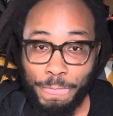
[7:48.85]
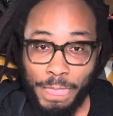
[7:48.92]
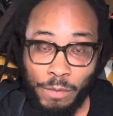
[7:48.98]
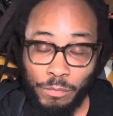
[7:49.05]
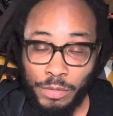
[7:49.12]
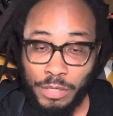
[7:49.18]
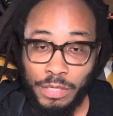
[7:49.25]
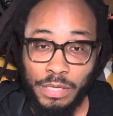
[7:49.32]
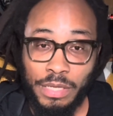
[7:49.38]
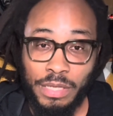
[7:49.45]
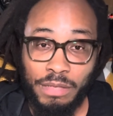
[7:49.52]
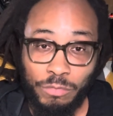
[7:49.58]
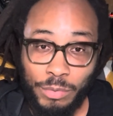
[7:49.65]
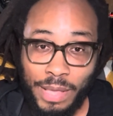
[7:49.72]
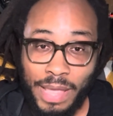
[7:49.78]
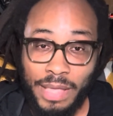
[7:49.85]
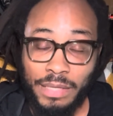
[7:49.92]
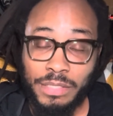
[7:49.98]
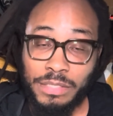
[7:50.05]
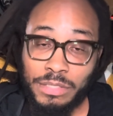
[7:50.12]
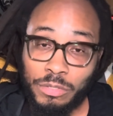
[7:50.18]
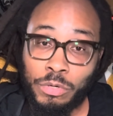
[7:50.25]
I wanted to give you that
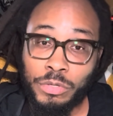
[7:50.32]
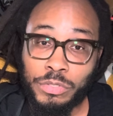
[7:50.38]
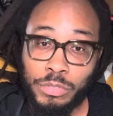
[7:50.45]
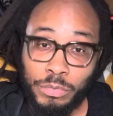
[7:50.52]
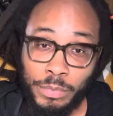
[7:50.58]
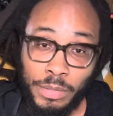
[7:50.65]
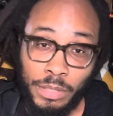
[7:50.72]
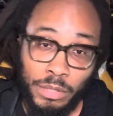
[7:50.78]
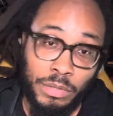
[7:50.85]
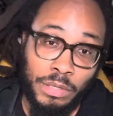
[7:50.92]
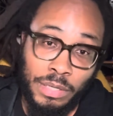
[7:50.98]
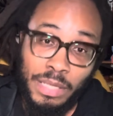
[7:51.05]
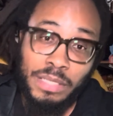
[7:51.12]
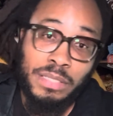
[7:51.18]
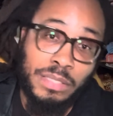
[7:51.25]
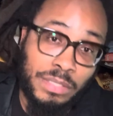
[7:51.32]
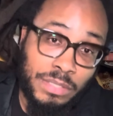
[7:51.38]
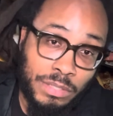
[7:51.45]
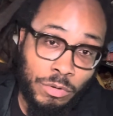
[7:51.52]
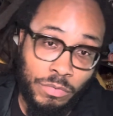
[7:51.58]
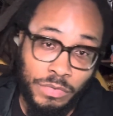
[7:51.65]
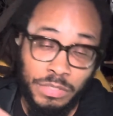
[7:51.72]
because also we learn the lessons
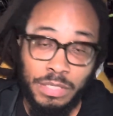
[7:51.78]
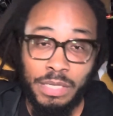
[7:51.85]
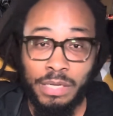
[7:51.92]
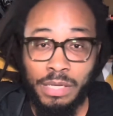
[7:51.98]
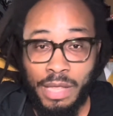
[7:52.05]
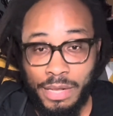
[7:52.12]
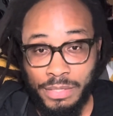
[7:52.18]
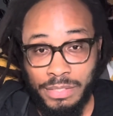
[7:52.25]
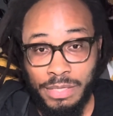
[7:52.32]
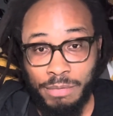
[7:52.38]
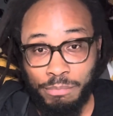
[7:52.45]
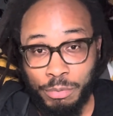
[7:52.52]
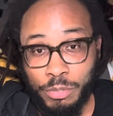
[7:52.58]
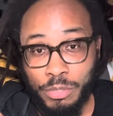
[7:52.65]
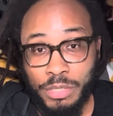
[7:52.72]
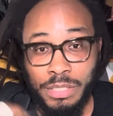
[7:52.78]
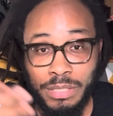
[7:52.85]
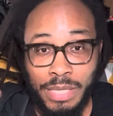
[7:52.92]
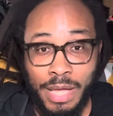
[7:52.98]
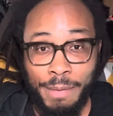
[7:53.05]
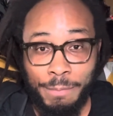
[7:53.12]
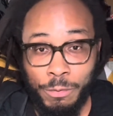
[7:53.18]
in understanding how to say book,
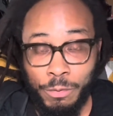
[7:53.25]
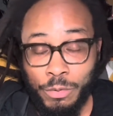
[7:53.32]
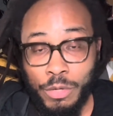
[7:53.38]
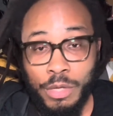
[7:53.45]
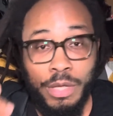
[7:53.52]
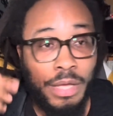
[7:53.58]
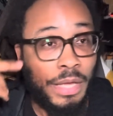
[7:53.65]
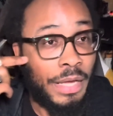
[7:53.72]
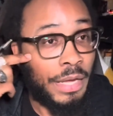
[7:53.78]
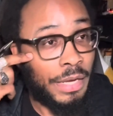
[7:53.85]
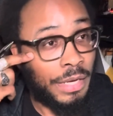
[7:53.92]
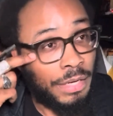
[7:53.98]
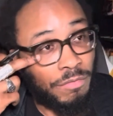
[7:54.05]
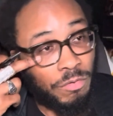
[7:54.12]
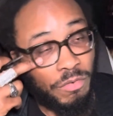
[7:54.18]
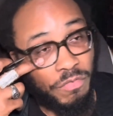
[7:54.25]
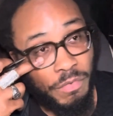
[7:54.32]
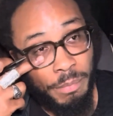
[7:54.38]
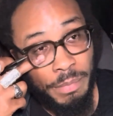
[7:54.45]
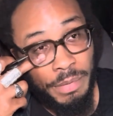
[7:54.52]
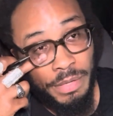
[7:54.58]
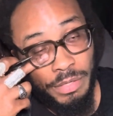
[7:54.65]
kitabu. And if you're
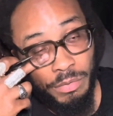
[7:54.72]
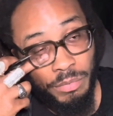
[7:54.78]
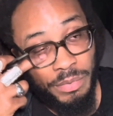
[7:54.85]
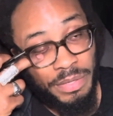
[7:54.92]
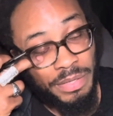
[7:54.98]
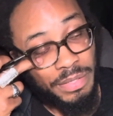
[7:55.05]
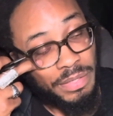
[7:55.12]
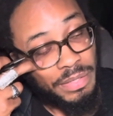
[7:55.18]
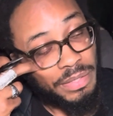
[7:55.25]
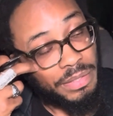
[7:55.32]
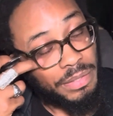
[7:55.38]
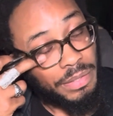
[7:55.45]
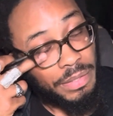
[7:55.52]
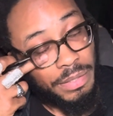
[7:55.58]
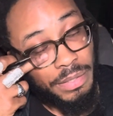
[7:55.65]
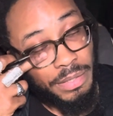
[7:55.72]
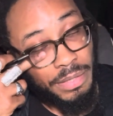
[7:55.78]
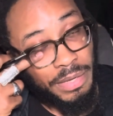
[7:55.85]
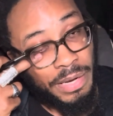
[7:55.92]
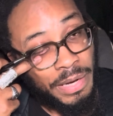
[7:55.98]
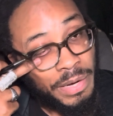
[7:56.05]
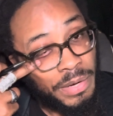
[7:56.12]
familiar with
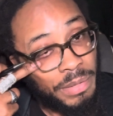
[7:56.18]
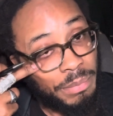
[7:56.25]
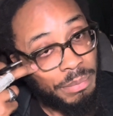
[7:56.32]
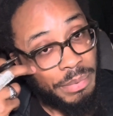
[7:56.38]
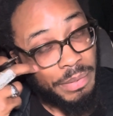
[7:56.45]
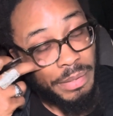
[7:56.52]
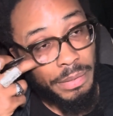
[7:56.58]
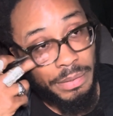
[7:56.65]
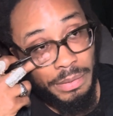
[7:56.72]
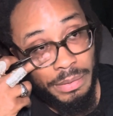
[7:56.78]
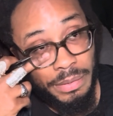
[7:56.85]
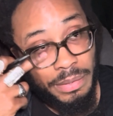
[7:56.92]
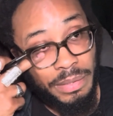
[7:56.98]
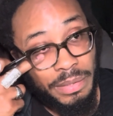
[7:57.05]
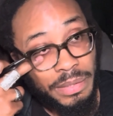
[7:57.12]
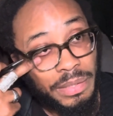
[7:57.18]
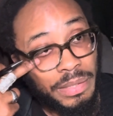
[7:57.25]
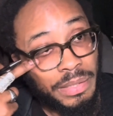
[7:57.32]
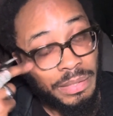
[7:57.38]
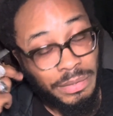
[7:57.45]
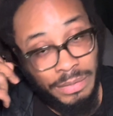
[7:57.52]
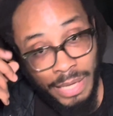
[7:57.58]
Arabic,
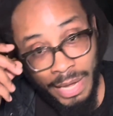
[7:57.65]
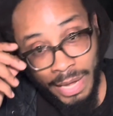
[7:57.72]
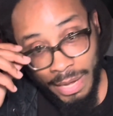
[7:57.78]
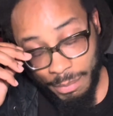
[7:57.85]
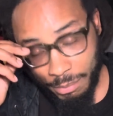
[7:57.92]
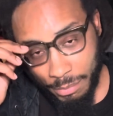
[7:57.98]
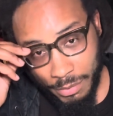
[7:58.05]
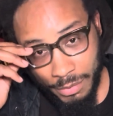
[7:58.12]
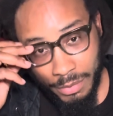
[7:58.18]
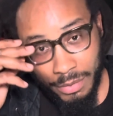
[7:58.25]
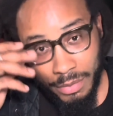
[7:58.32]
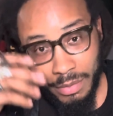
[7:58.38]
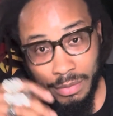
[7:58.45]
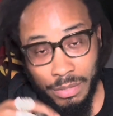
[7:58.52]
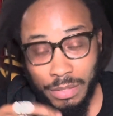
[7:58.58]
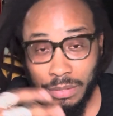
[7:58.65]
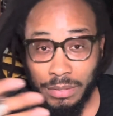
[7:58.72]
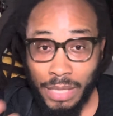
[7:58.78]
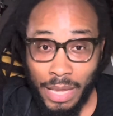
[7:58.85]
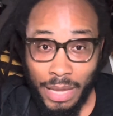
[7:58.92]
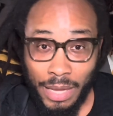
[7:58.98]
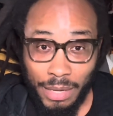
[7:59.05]
kitab,
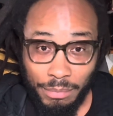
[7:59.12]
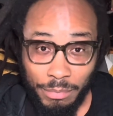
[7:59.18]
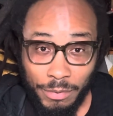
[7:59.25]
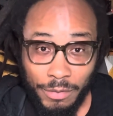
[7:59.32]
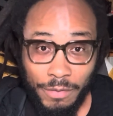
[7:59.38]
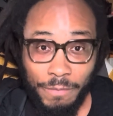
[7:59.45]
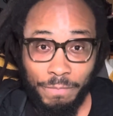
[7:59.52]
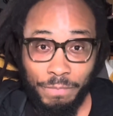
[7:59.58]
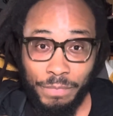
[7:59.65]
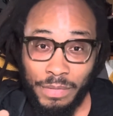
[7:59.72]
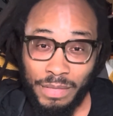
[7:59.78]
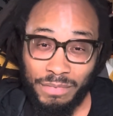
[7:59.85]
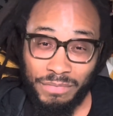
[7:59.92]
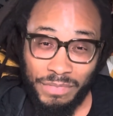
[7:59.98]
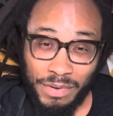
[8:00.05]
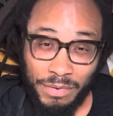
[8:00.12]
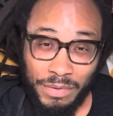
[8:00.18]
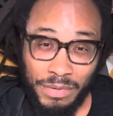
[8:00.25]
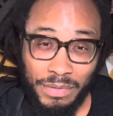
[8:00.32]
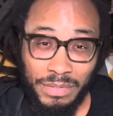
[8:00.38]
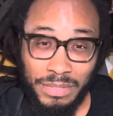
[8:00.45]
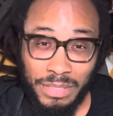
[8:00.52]
kitab, they're
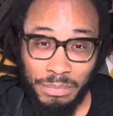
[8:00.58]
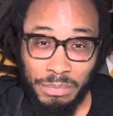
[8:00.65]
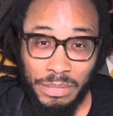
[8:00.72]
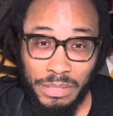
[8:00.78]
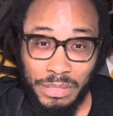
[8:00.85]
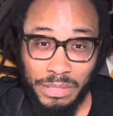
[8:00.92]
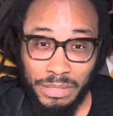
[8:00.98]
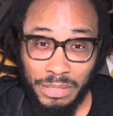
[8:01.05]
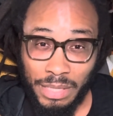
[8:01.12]
very similar.